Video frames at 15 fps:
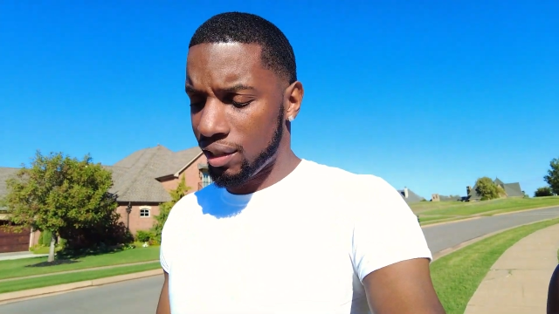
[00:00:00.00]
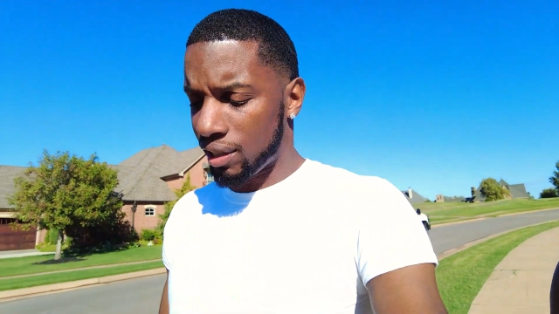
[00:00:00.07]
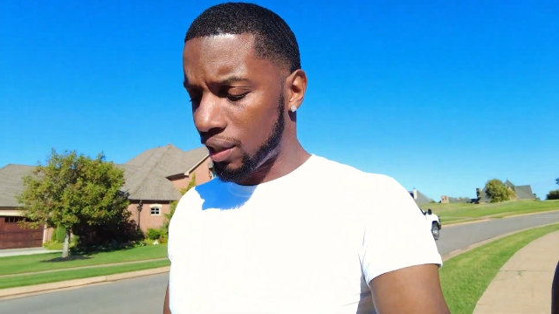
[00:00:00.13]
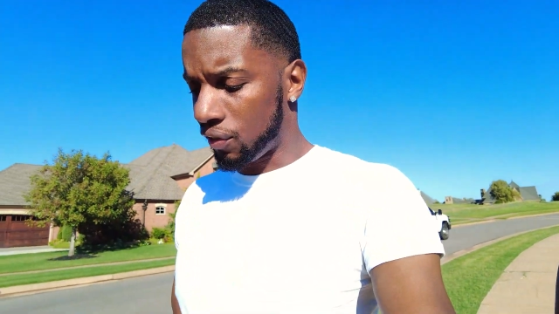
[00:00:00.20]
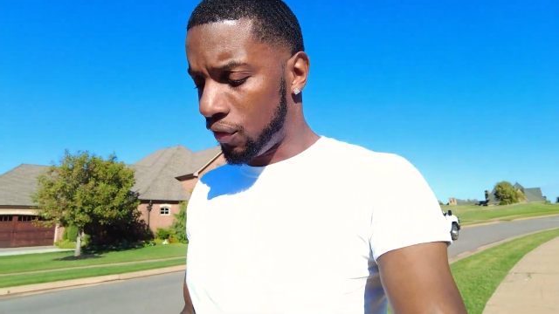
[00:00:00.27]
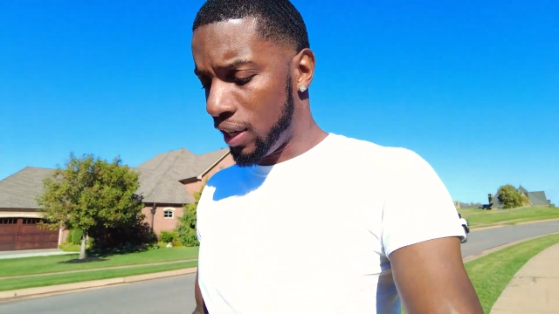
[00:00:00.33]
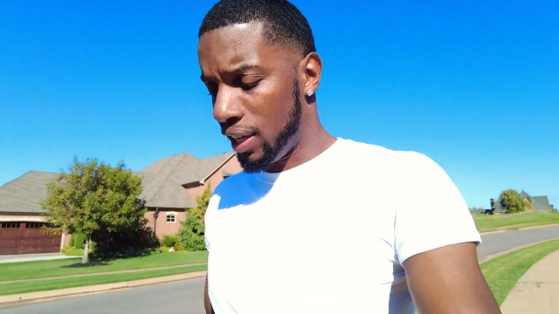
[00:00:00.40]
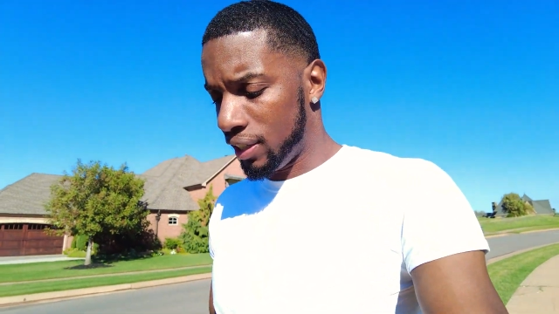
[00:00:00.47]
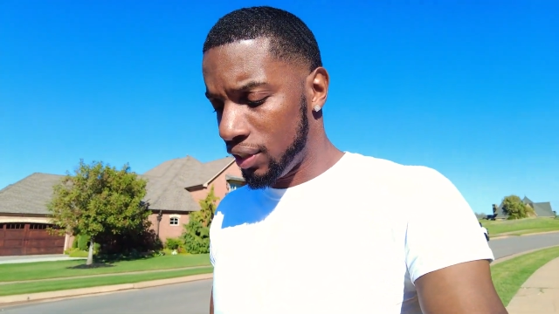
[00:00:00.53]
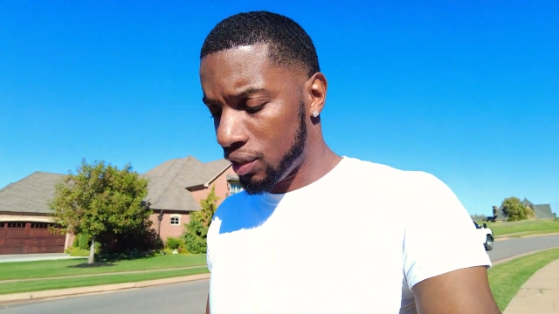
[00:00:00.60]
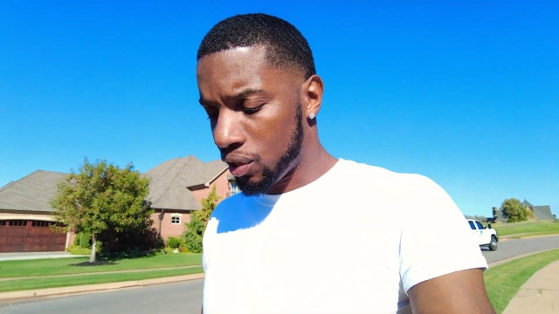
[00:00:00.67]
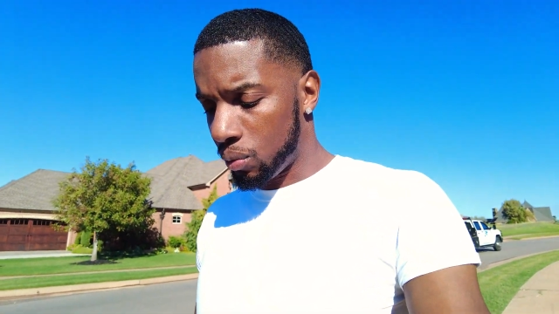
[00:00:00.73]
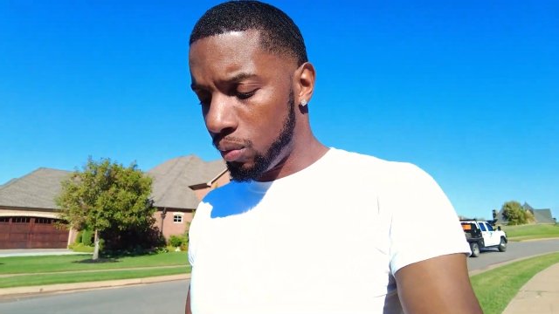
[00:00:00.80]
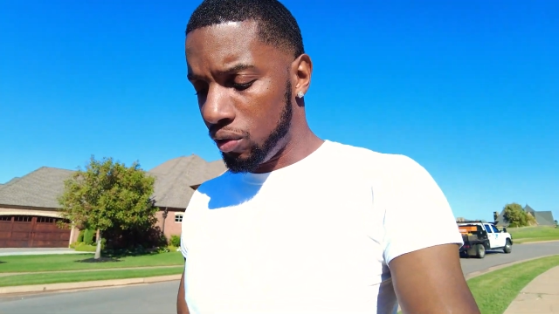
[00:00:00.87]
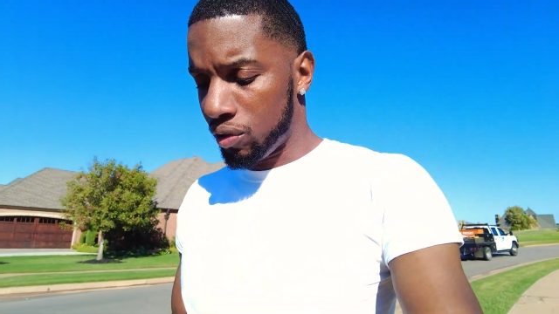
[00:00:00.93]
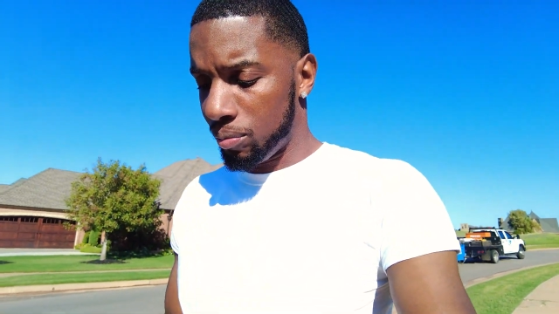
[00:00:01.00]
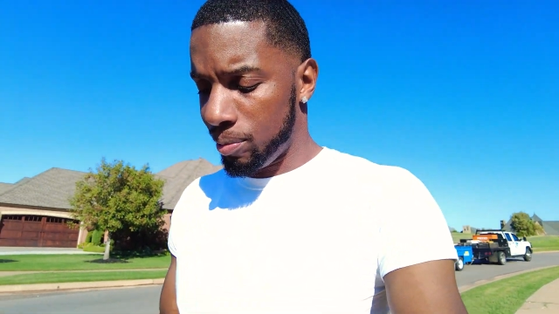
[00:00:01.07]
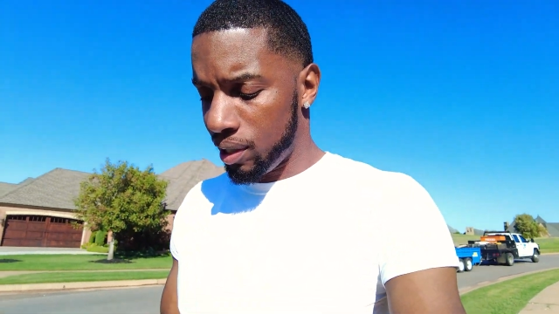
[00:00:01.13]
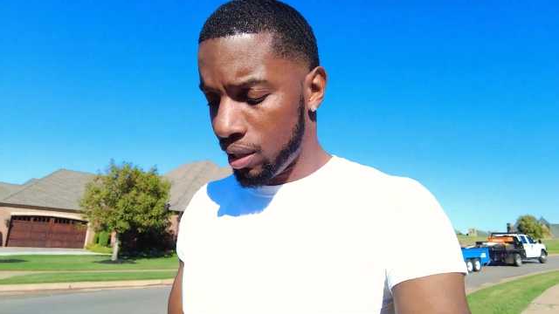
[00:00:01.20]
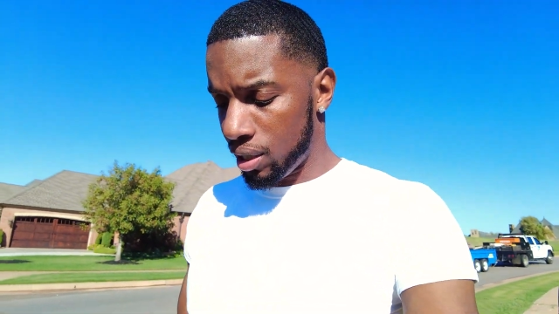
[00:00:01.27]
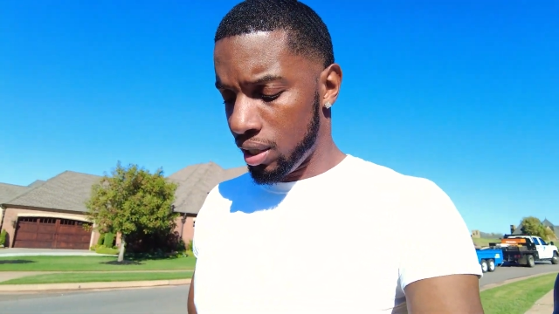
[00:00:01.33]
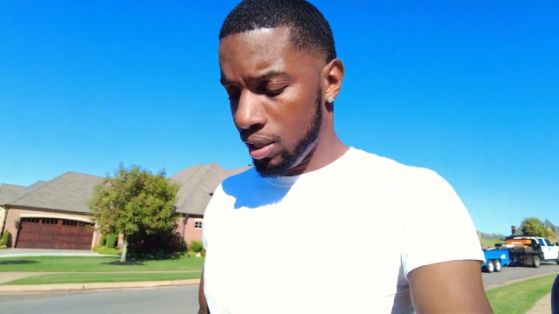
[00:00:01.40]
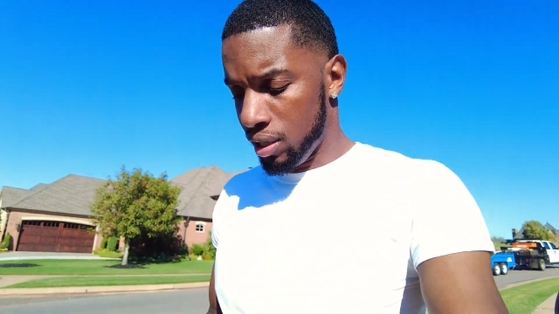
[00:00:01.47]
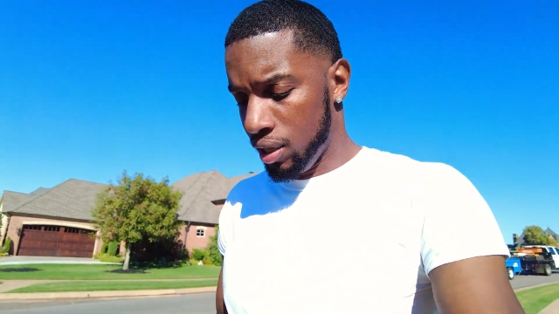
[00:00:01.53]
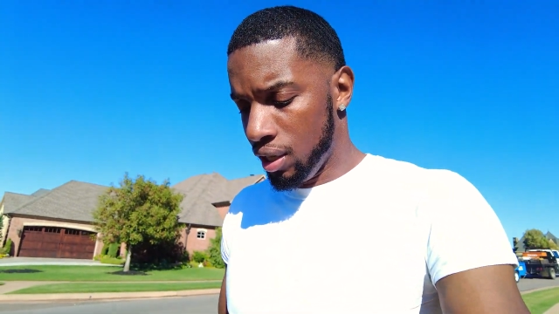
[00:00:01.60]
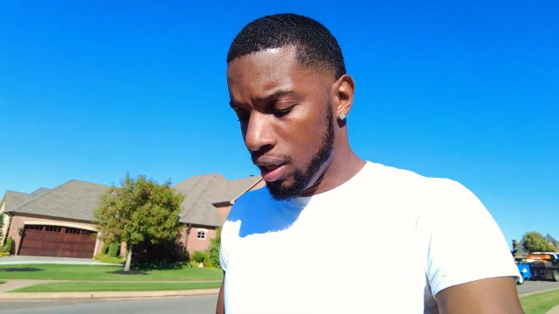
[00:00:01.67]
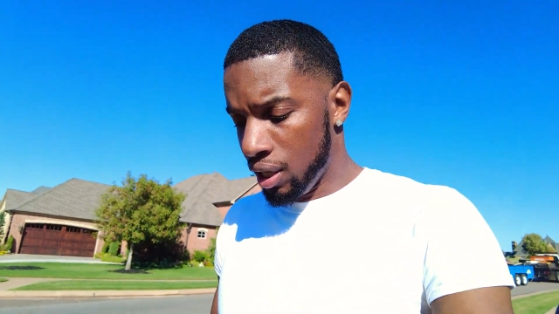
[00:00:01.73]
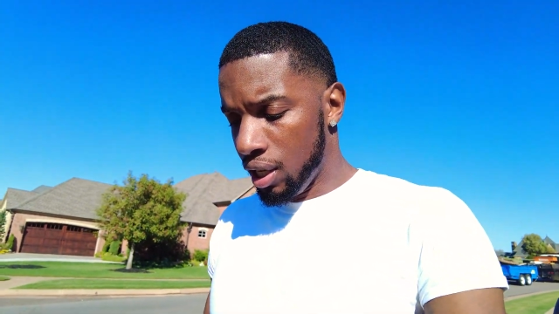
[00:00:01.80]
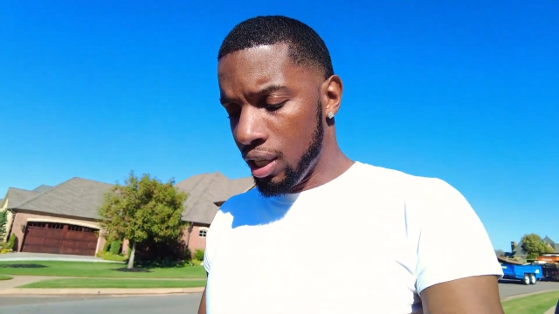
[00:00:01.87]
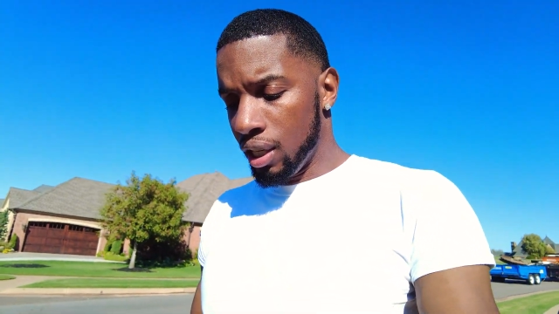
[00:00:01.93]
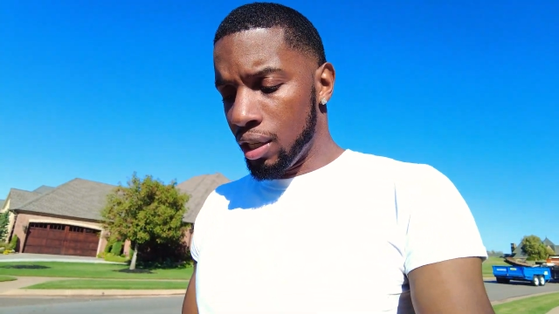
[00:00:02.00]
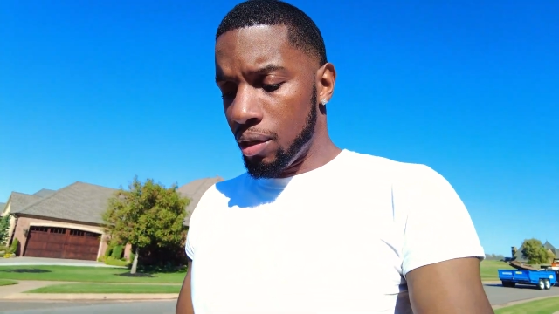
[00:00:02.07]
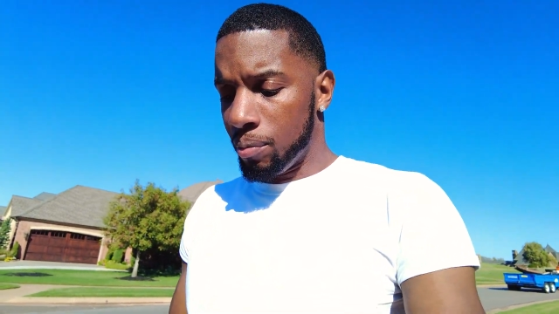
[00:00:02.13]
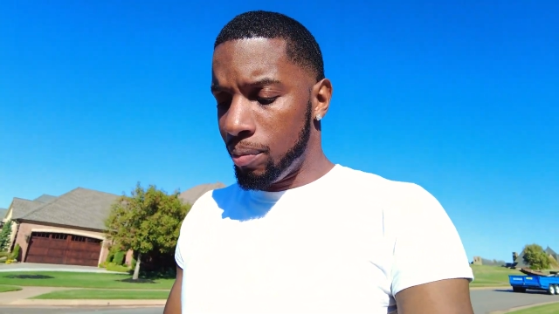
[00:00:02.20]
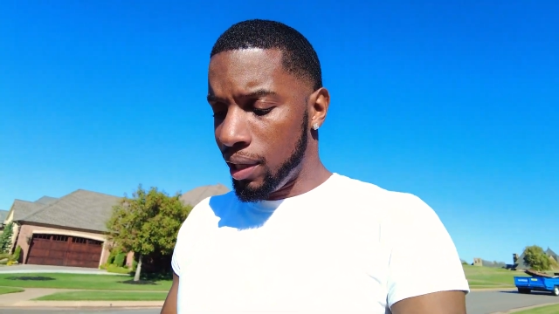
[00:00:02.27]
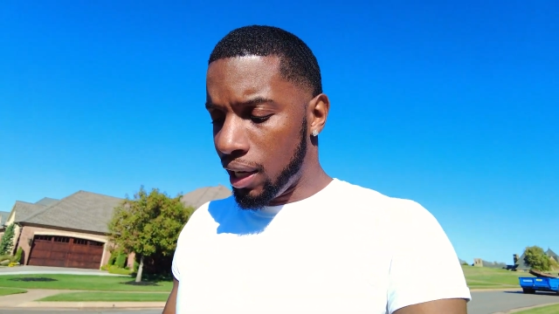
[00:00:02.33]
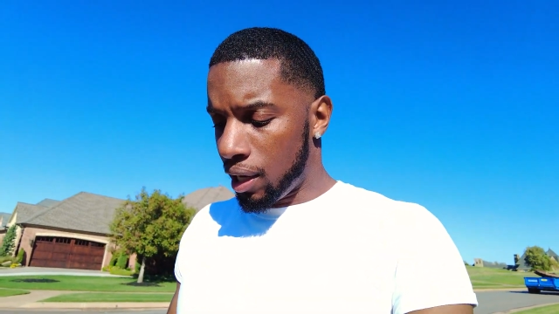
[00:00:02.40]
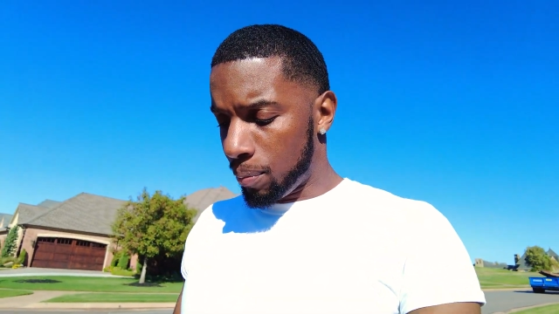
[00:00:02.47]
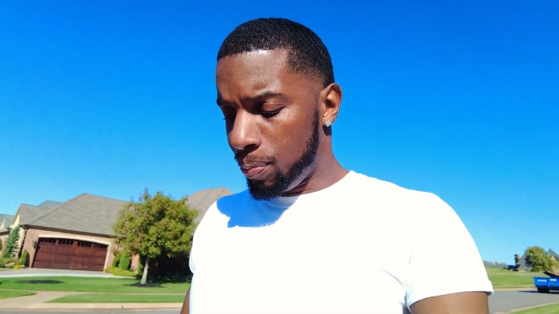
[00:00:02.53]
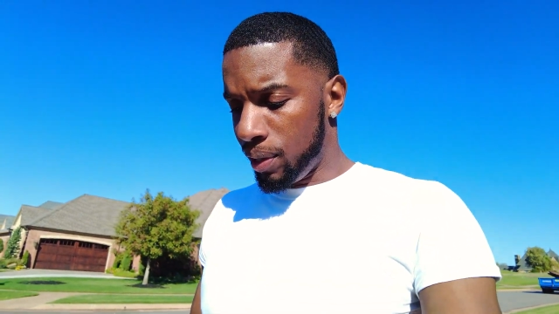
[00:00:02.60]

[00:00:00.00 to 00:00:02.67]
just as fine as you want to be. But y'all,